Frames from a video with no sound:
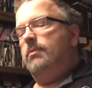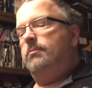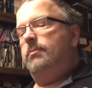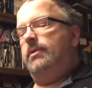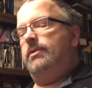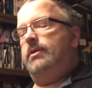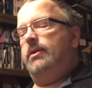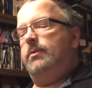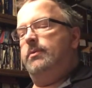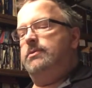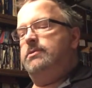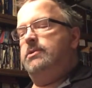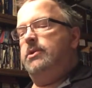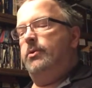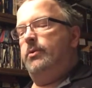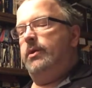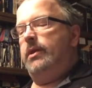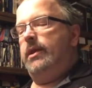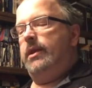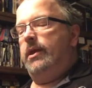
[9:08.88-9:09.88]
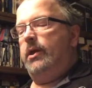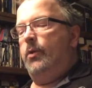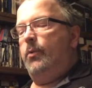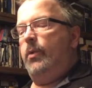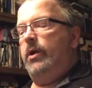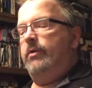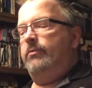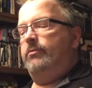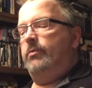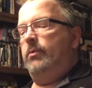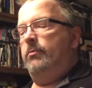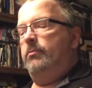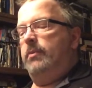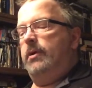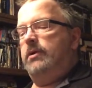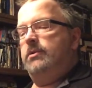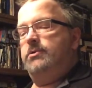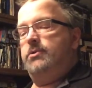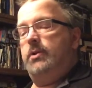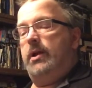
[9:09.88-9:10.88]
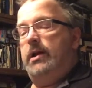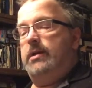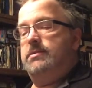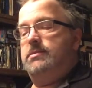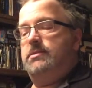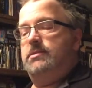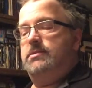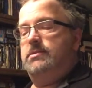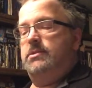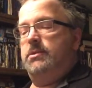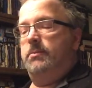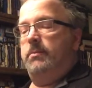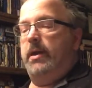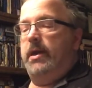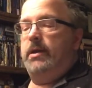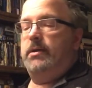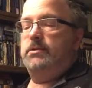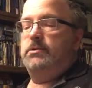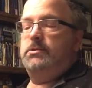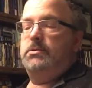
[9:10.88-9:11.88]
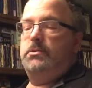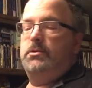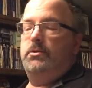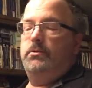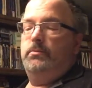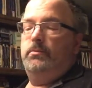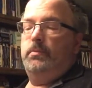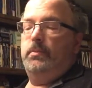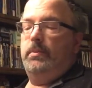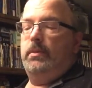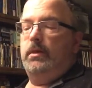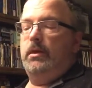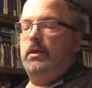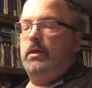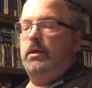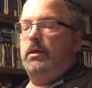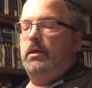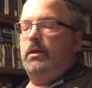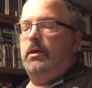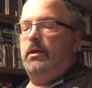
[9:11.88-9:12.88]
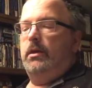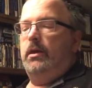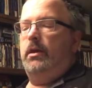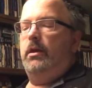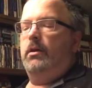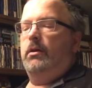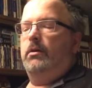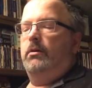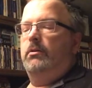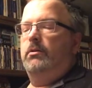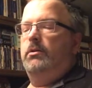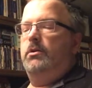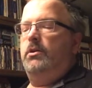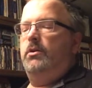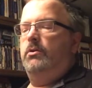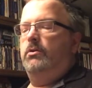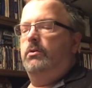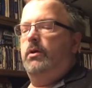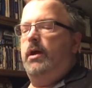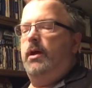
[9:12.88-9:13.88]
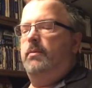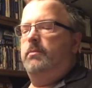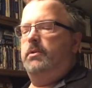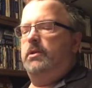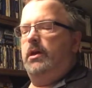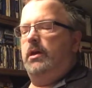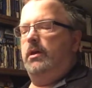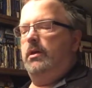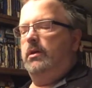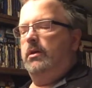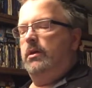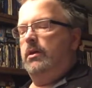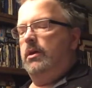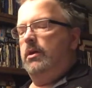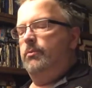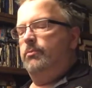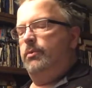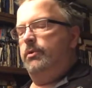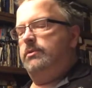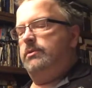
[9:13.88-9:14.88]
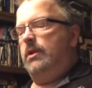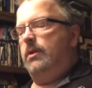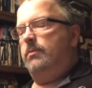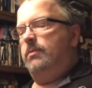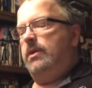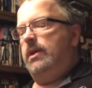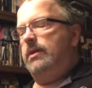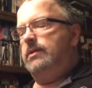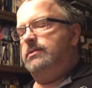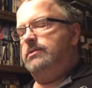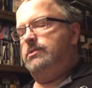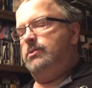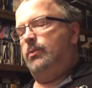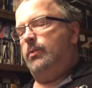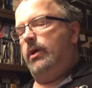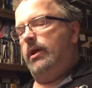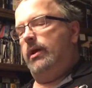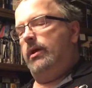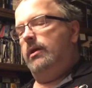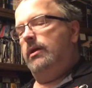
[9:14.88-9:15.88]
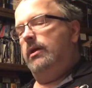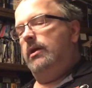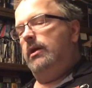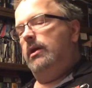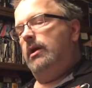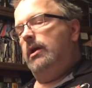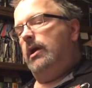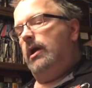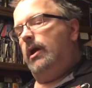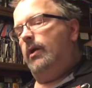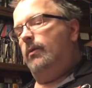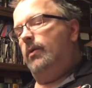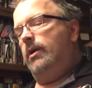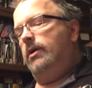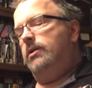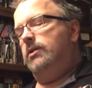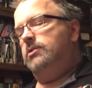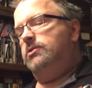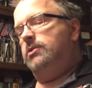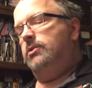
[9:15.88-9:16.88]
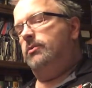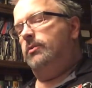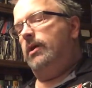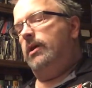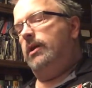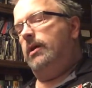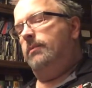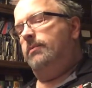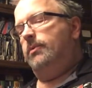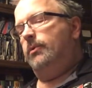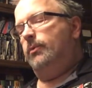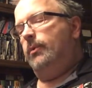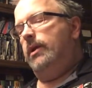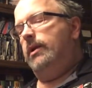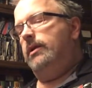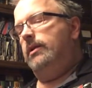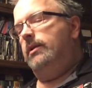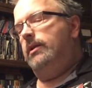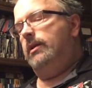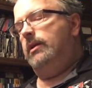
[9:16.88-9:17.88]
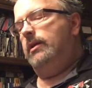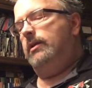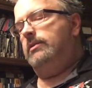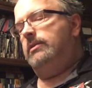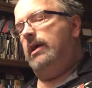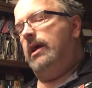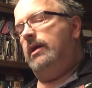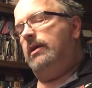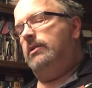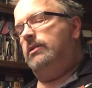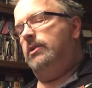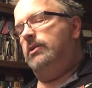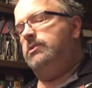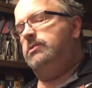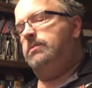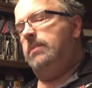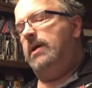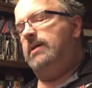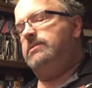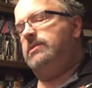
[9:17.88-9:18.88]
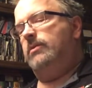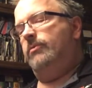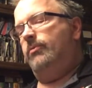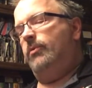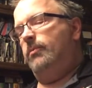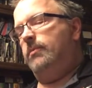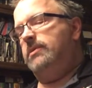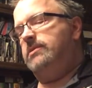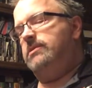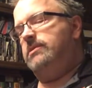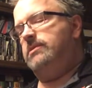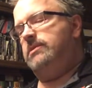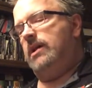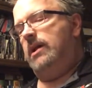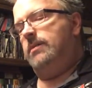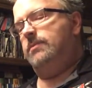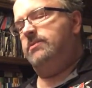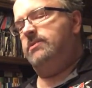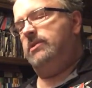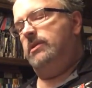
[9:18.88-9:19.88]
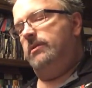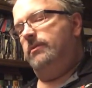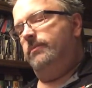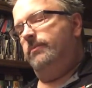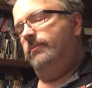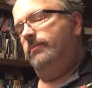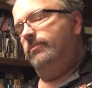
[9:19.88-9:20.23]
But there was no getting away from Belle Trask's demands. "Here, you, Emily, put them kittens away. I want you should run up the rigging and get that clothes basket for Mrs. Thompson."